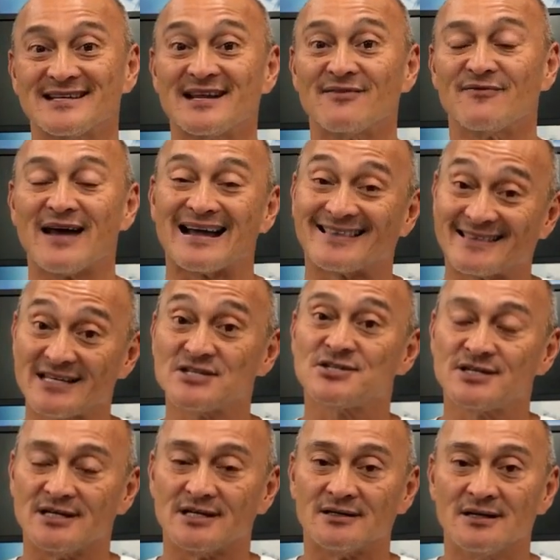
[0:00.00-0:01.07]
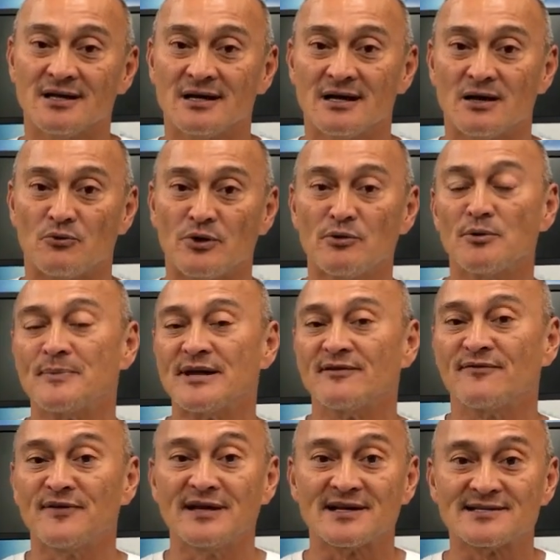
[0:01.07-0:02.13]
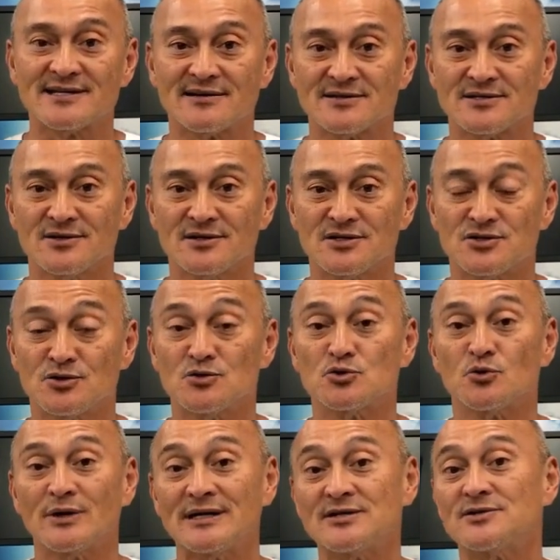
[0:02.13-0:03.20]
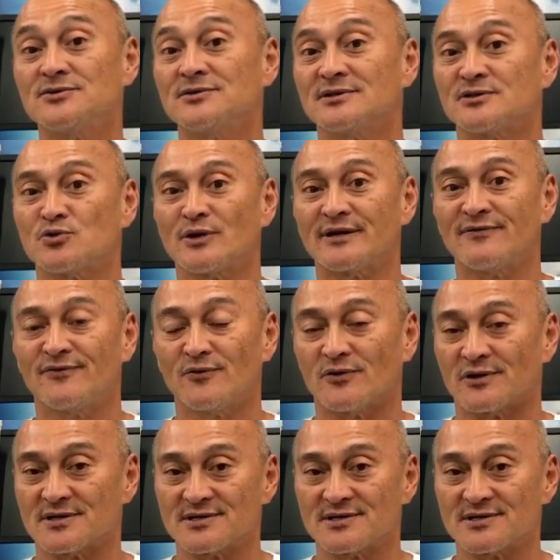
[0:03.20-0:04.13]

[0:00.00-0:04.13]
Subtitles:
And in fact, this year, we will be in Phoenix, Arizona, June 22 to 24.